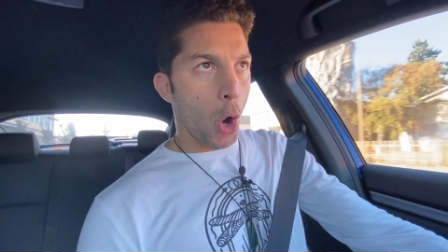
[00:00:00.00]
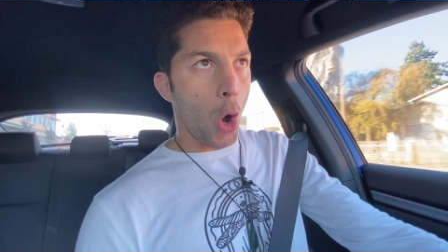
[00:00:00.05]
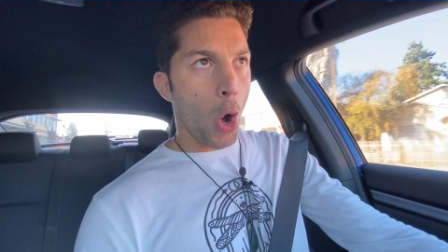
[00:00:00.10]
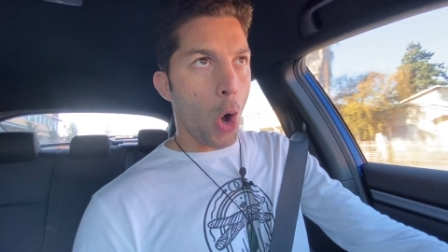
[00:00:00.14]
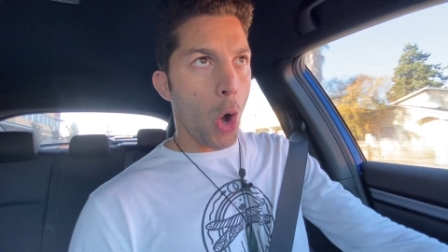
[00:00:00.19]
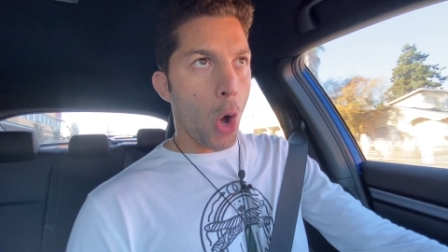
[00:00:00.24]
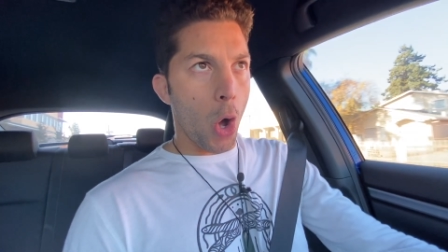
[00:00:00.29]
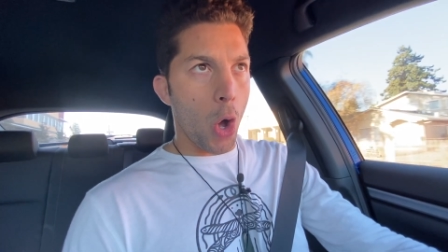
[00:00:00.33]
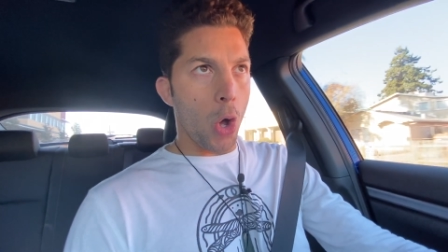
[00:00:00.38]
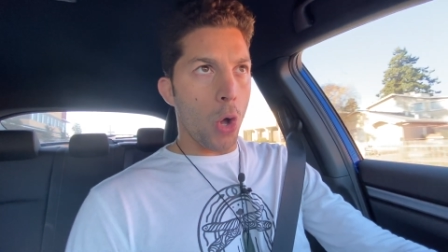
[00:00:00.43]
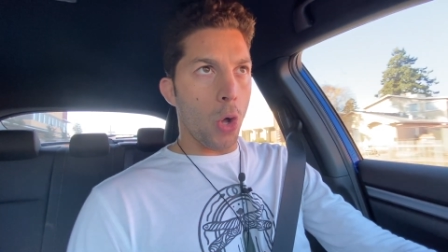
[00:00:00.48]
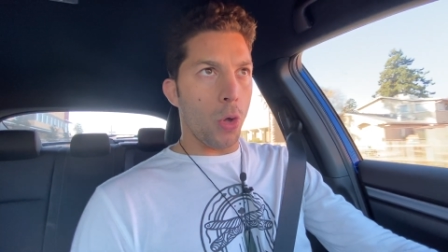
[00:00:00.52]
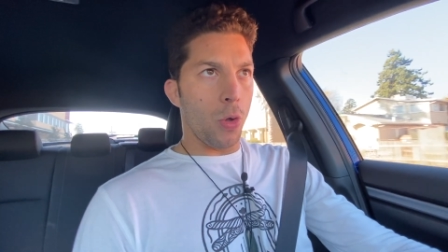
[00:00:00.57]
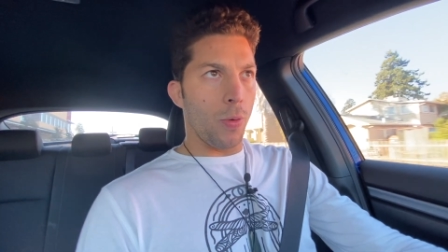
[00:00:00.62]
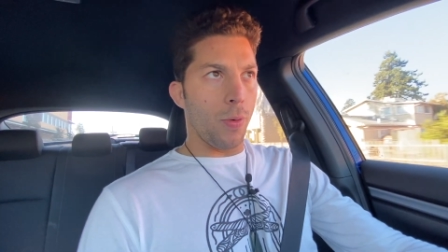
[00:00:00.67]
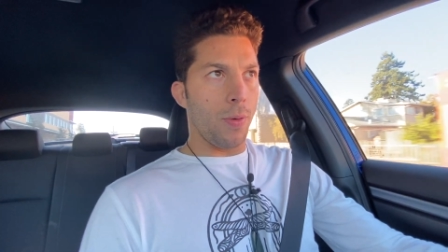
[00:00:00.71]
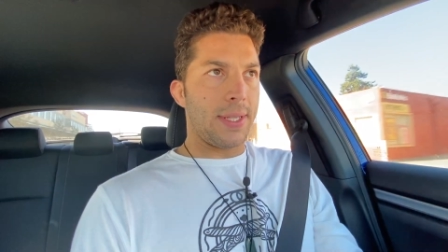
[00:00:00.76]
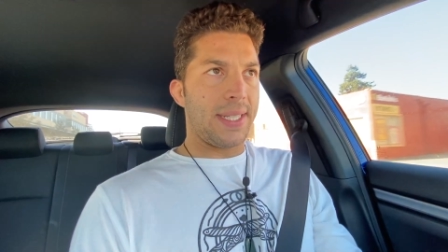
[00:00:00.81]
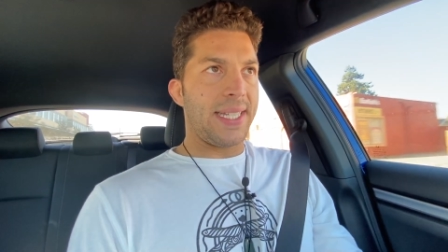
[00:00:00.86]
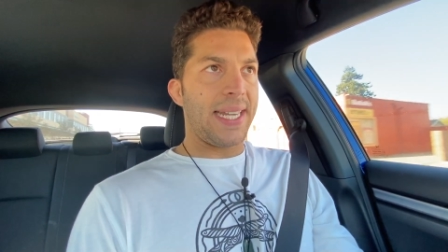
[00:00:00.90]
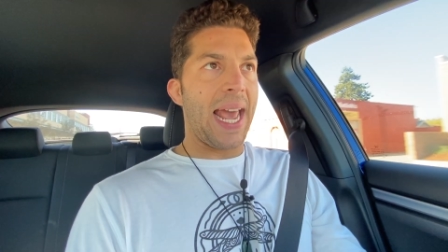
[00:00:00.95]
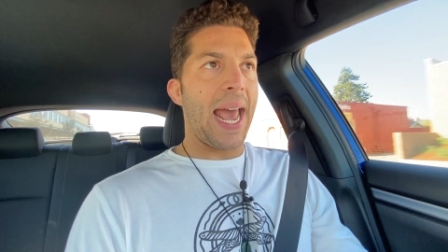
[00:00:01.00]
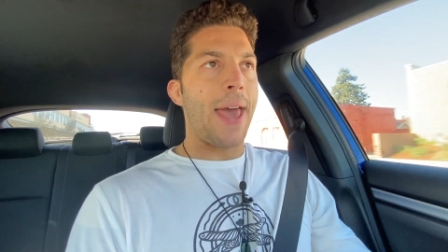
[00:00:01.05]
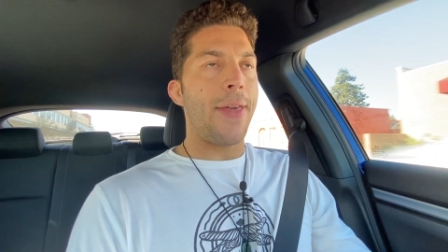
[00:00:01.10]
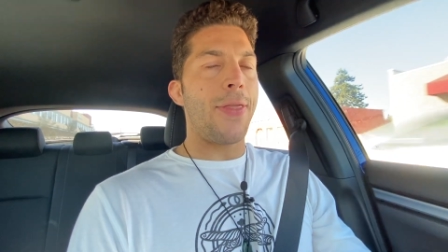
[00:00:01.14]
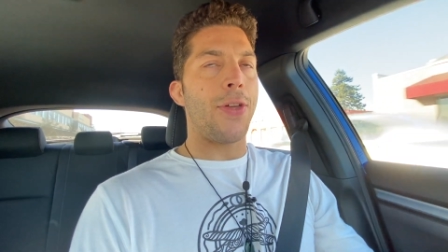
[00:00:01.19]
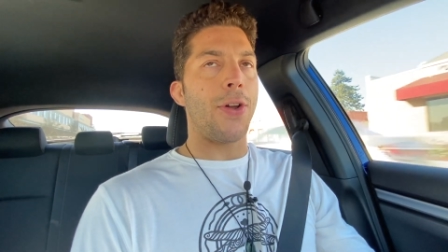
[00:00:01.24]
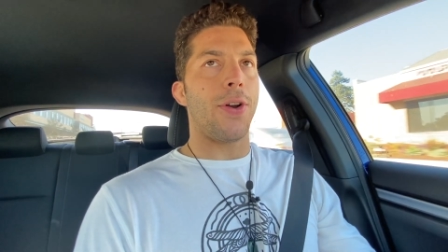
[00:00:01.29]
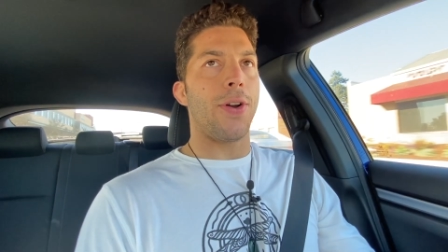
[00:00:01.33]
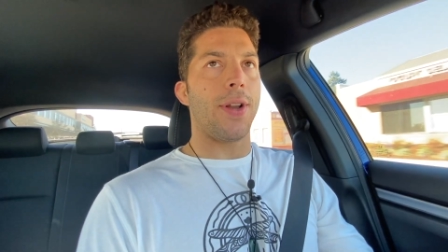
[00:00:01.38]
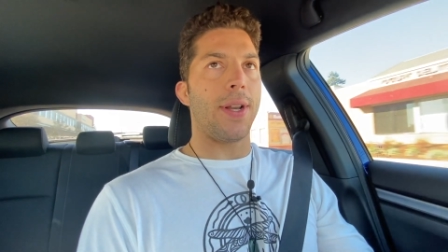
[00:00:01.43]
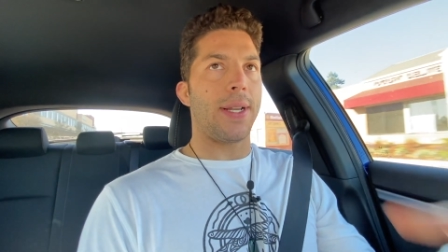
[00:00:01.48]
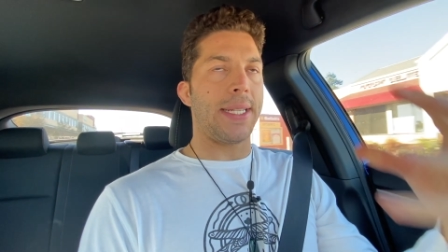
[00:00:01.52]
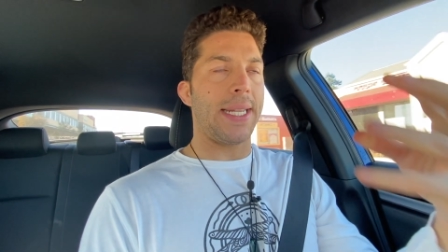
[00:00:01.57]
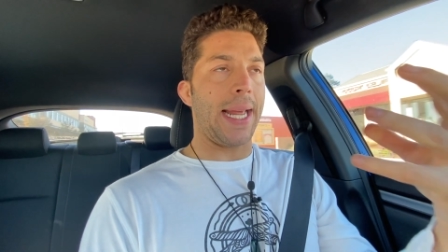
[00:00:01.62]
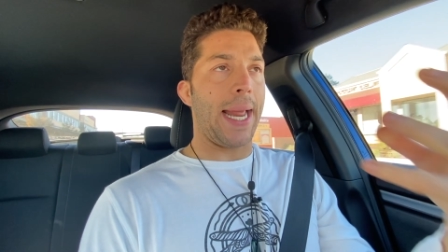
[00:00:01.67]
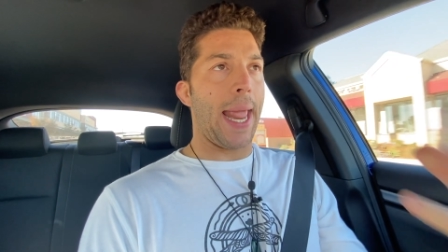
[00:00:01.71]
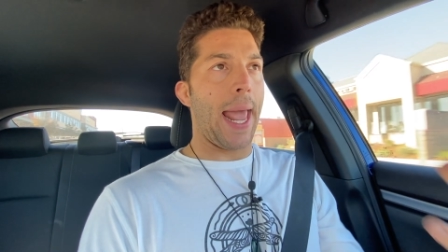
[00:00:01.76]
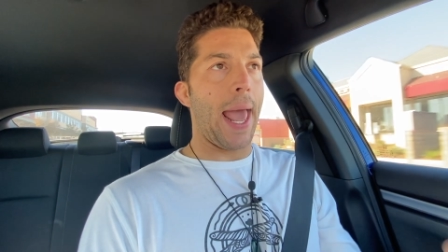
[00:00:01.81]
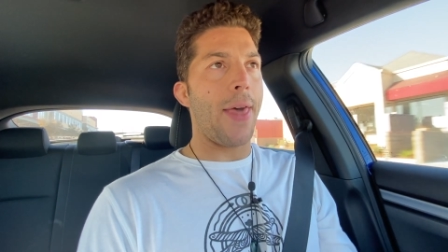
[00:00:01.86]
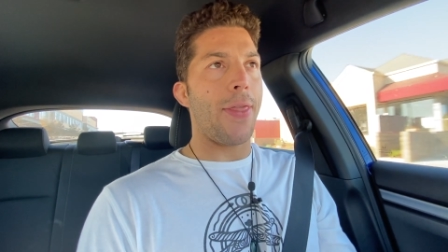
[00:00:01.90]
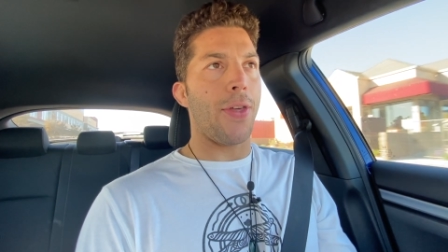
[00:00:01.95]
all tethered
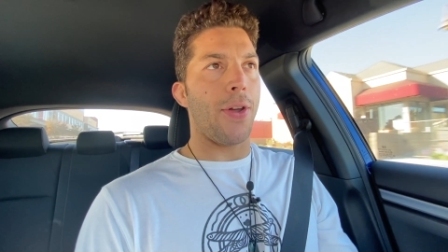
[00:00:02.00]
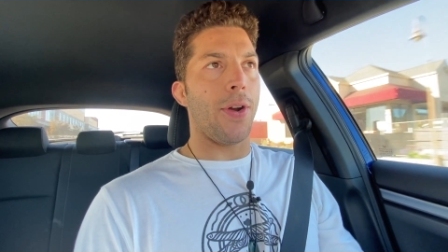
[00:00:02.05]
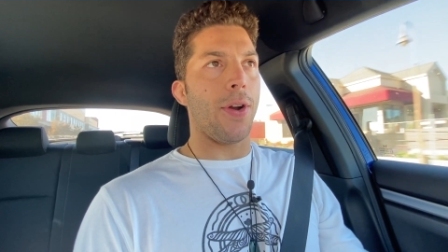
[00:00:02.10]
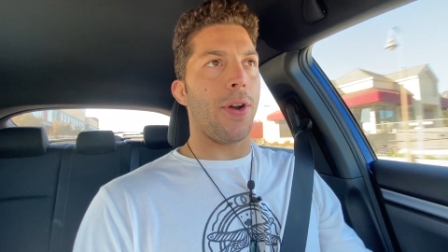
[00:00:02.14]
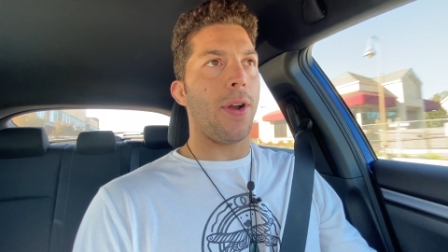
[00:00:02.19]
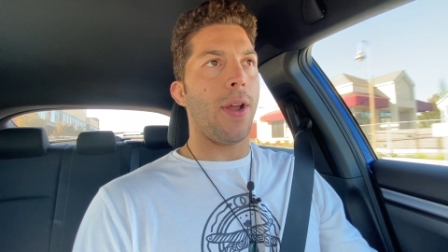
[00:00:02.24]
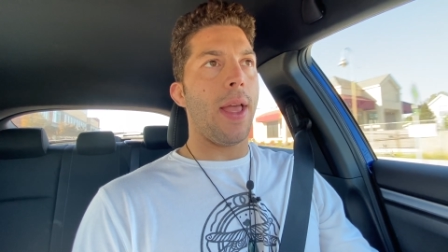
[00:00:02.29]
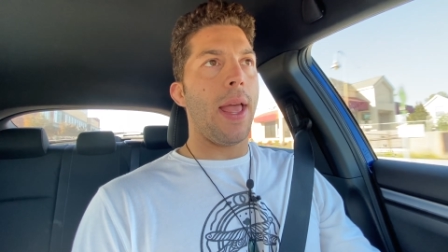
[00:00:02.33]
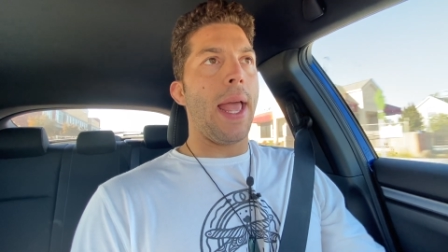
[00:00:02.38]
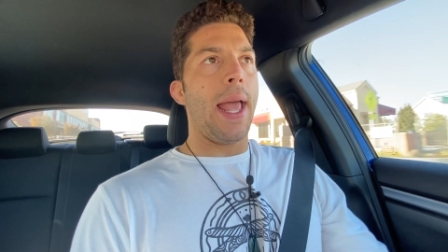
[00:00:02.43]
together